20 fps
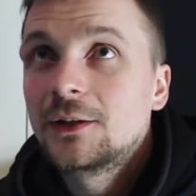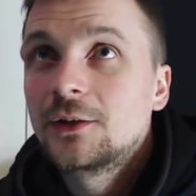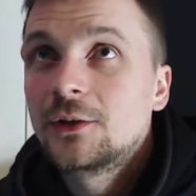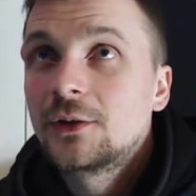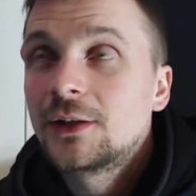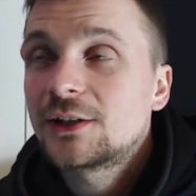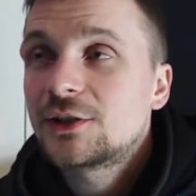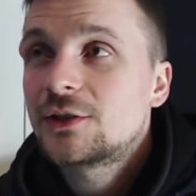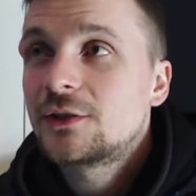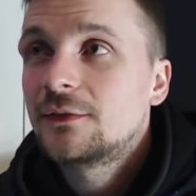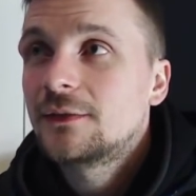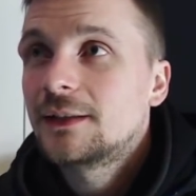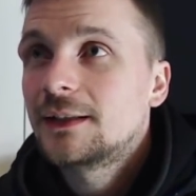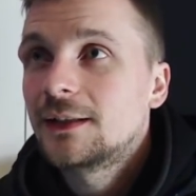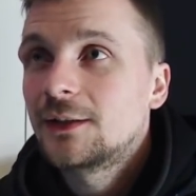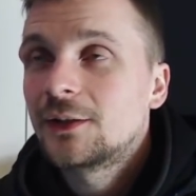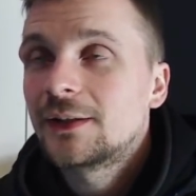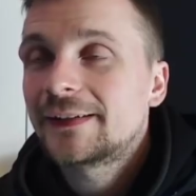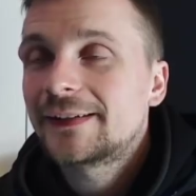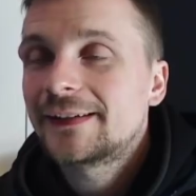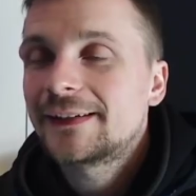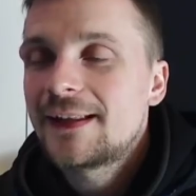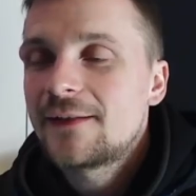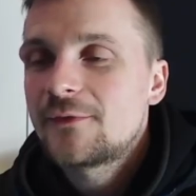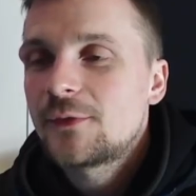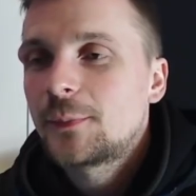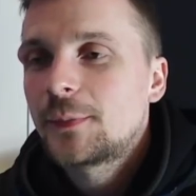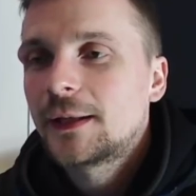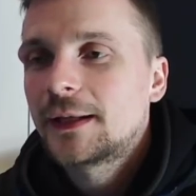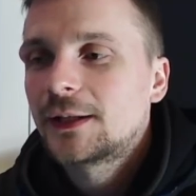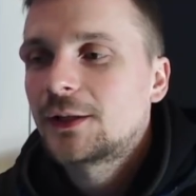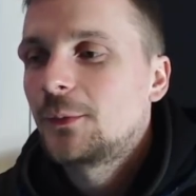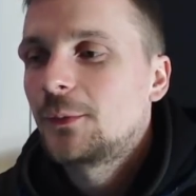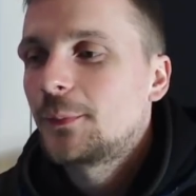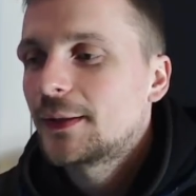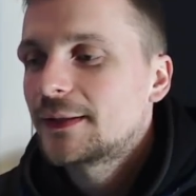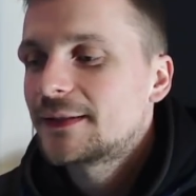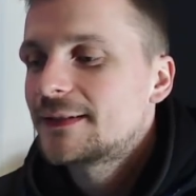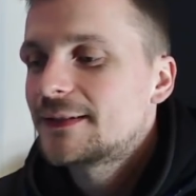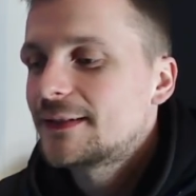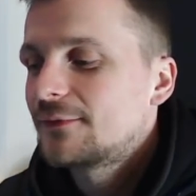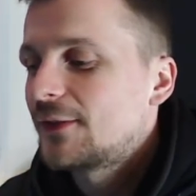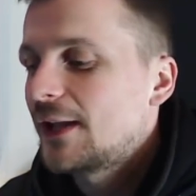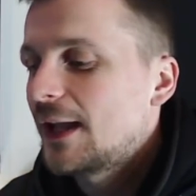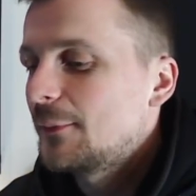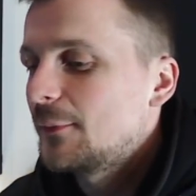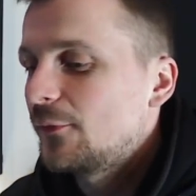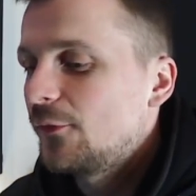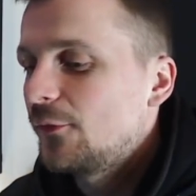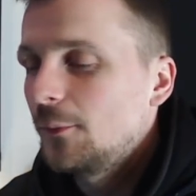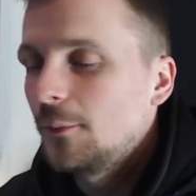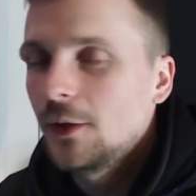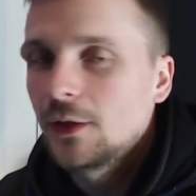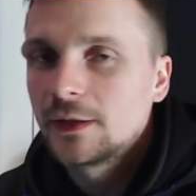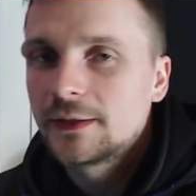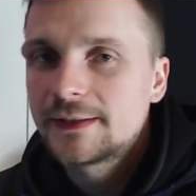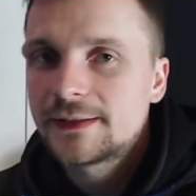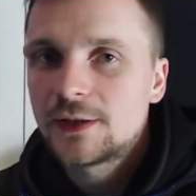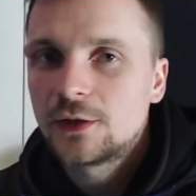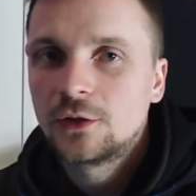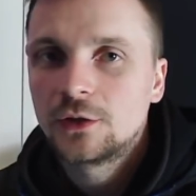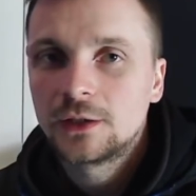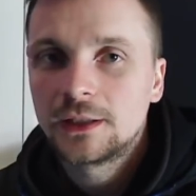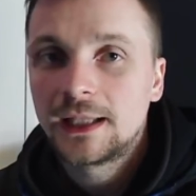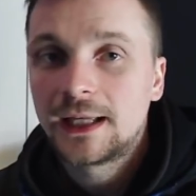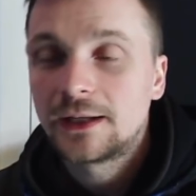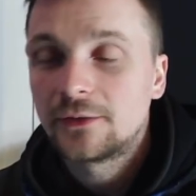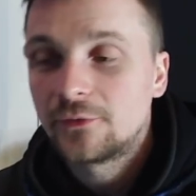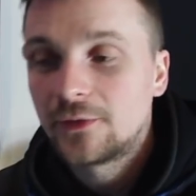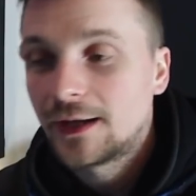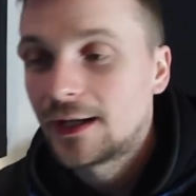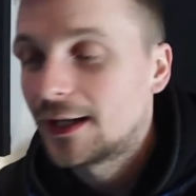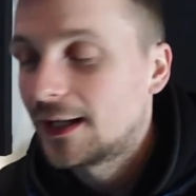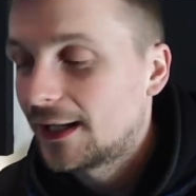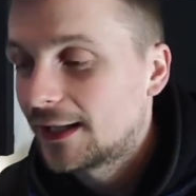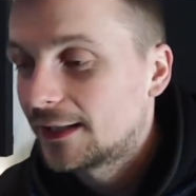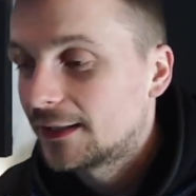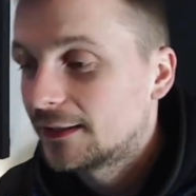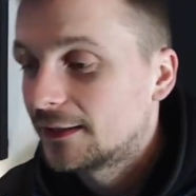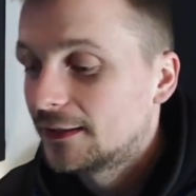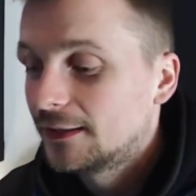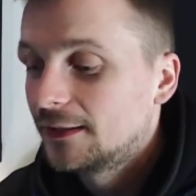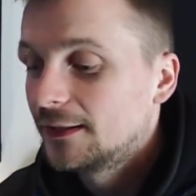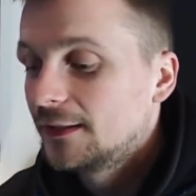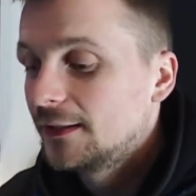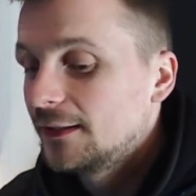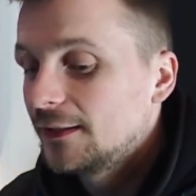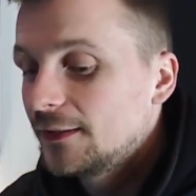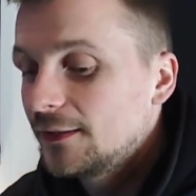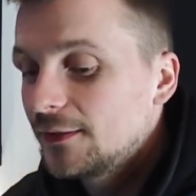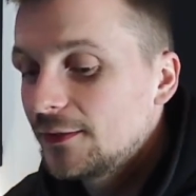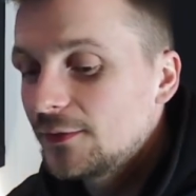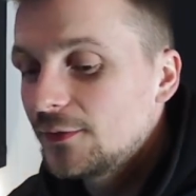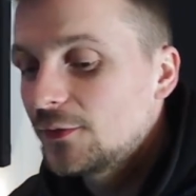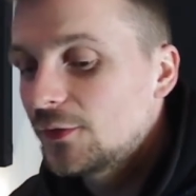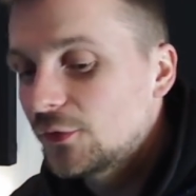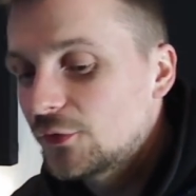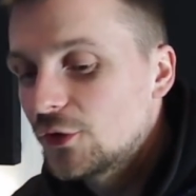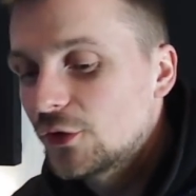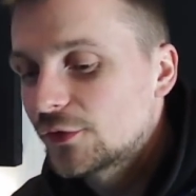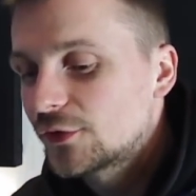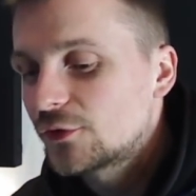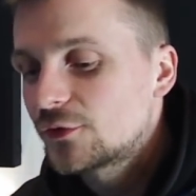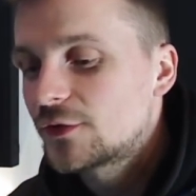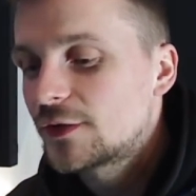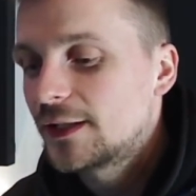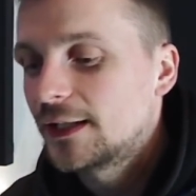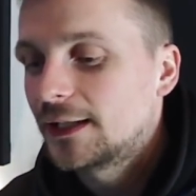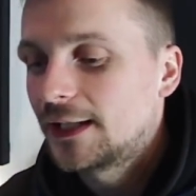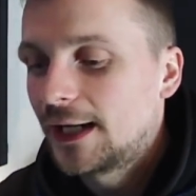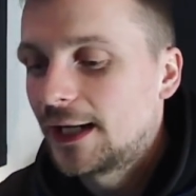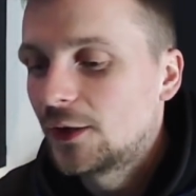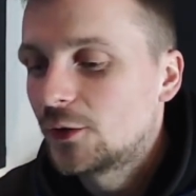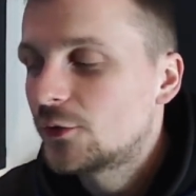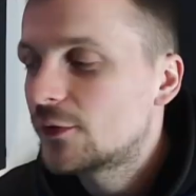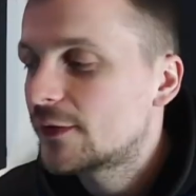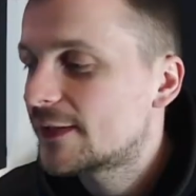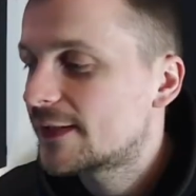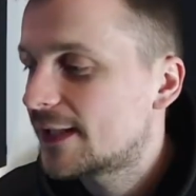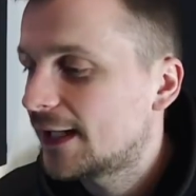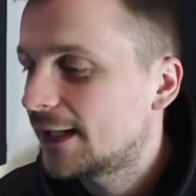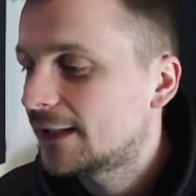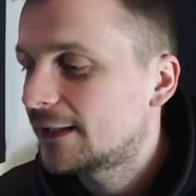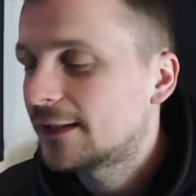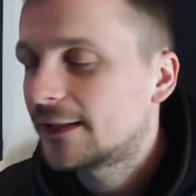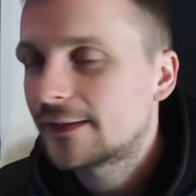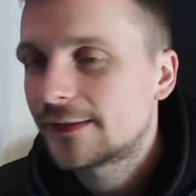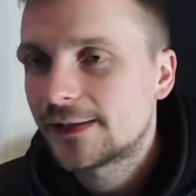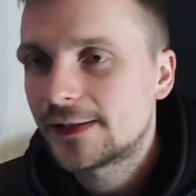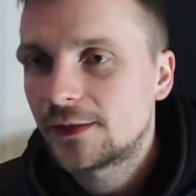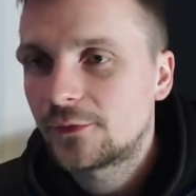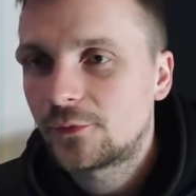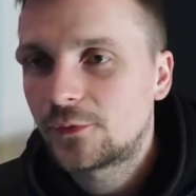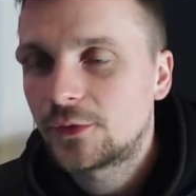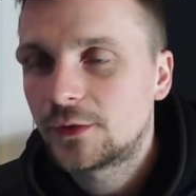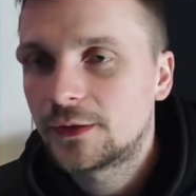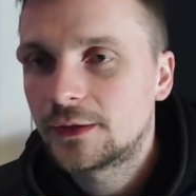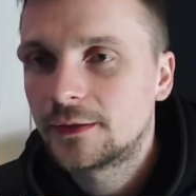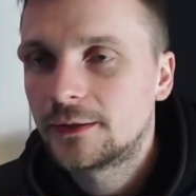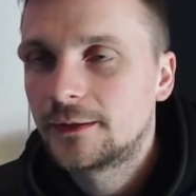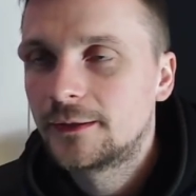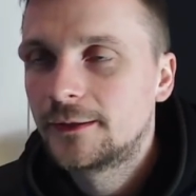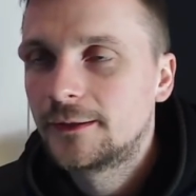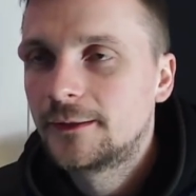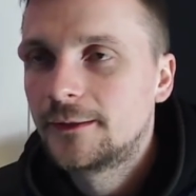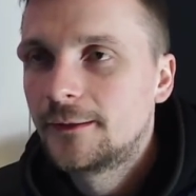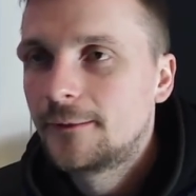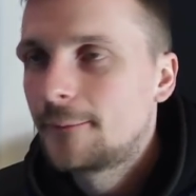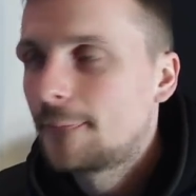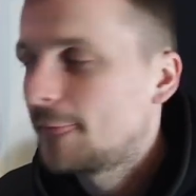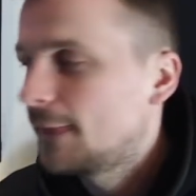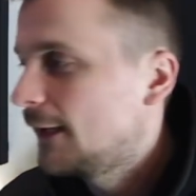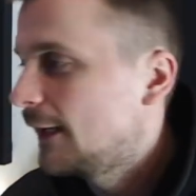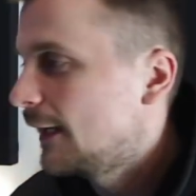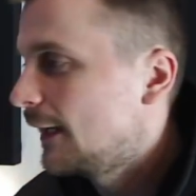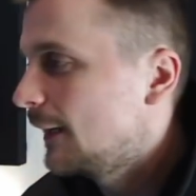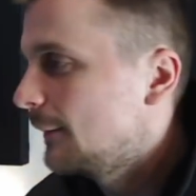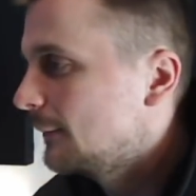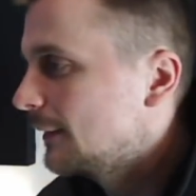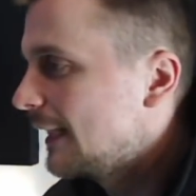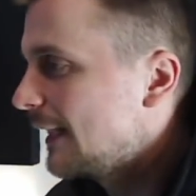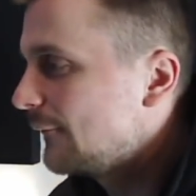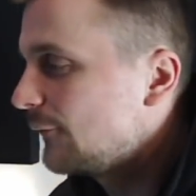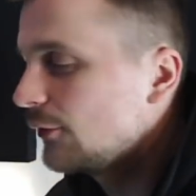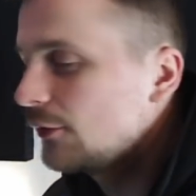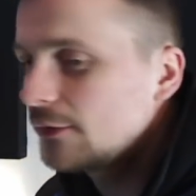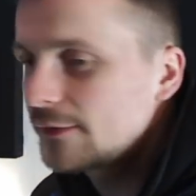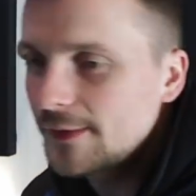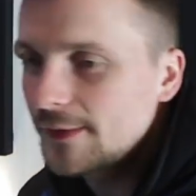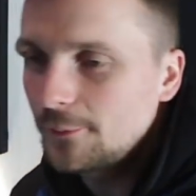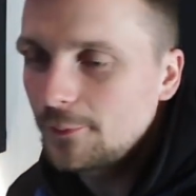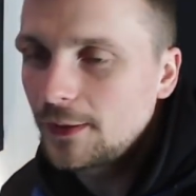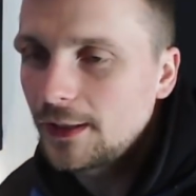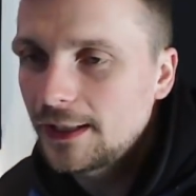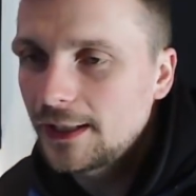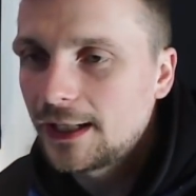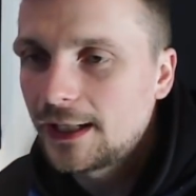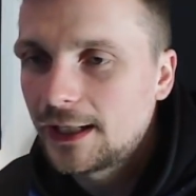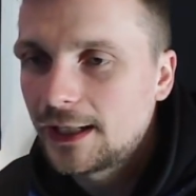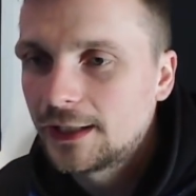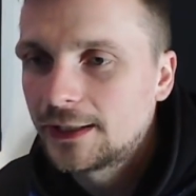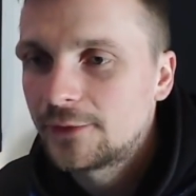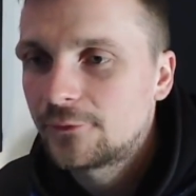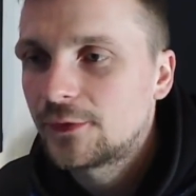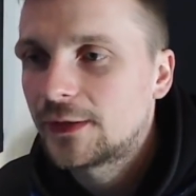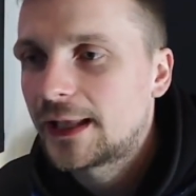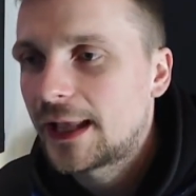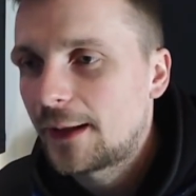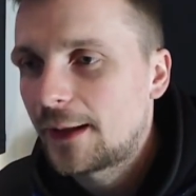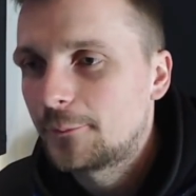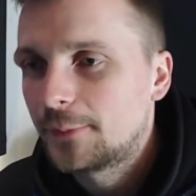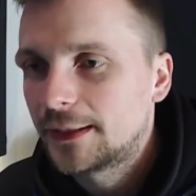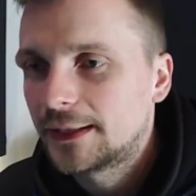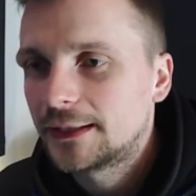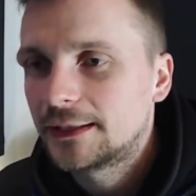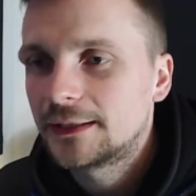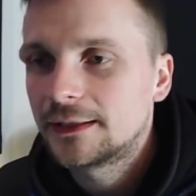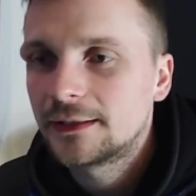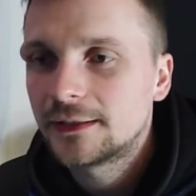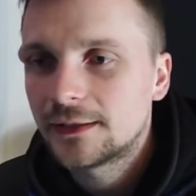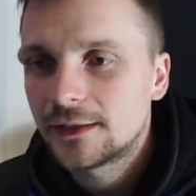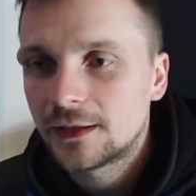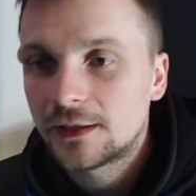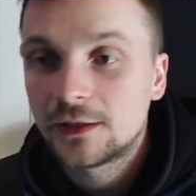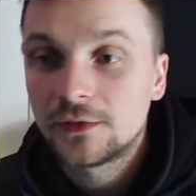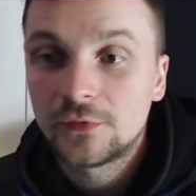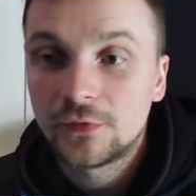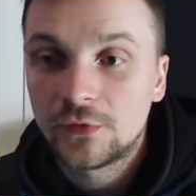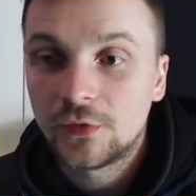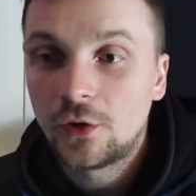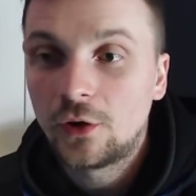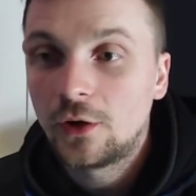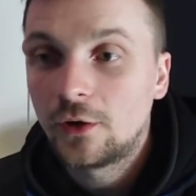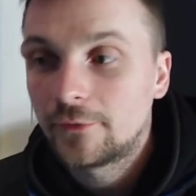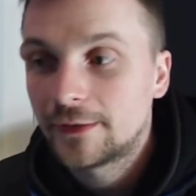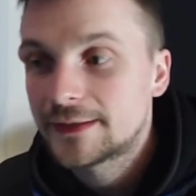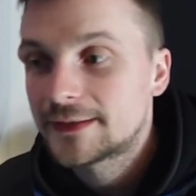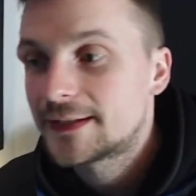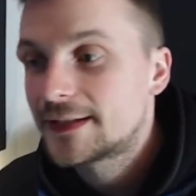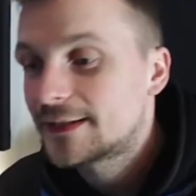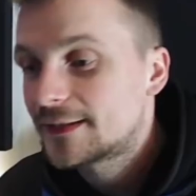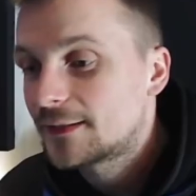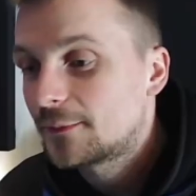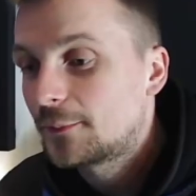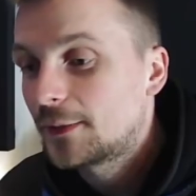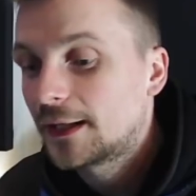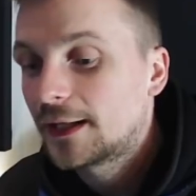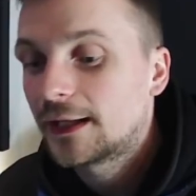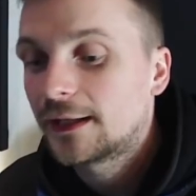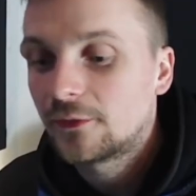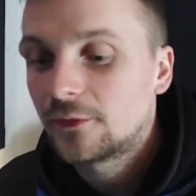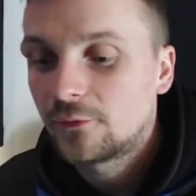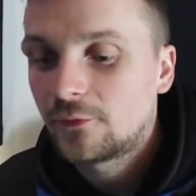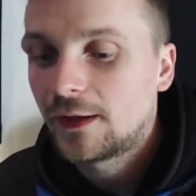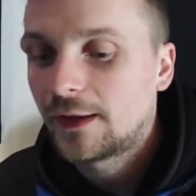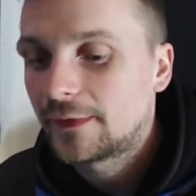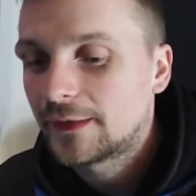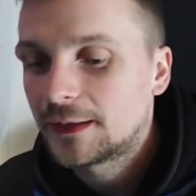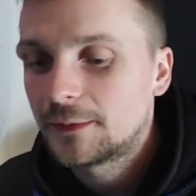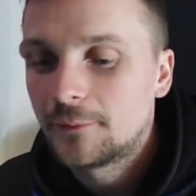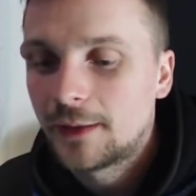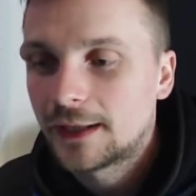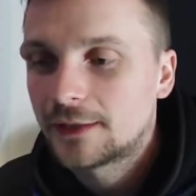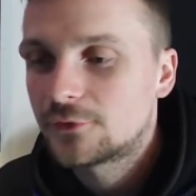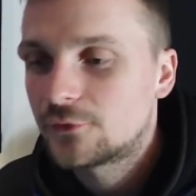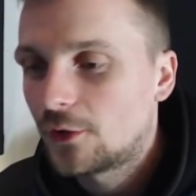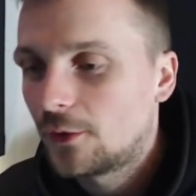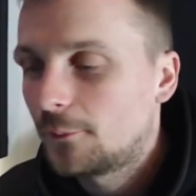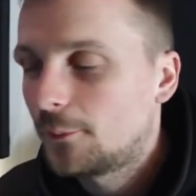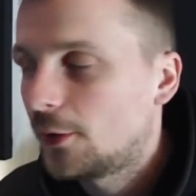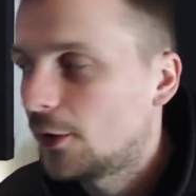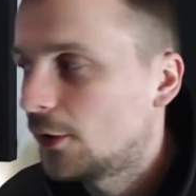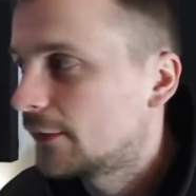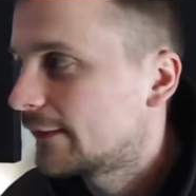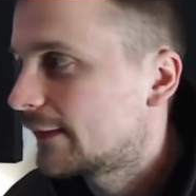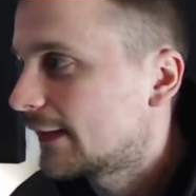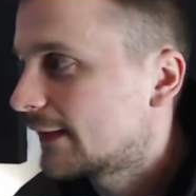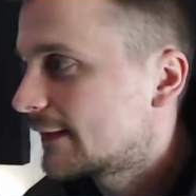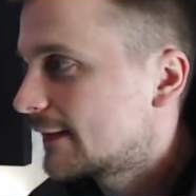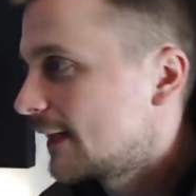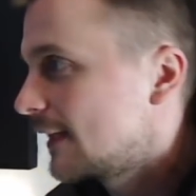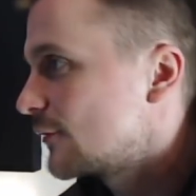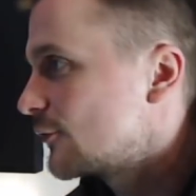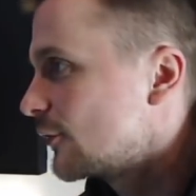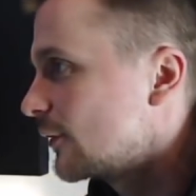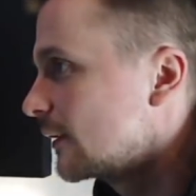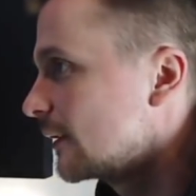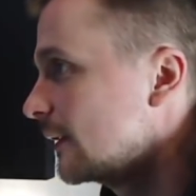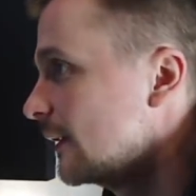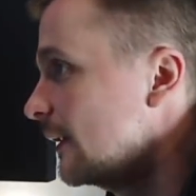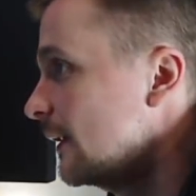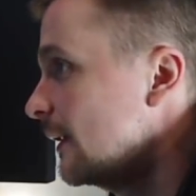Unless he's never played a competitive game of football in his whole life, I there's no such thing. I understand there's a different level to play at, and if you get beat, you can sort of anticipate the fact that you might drop points, etc.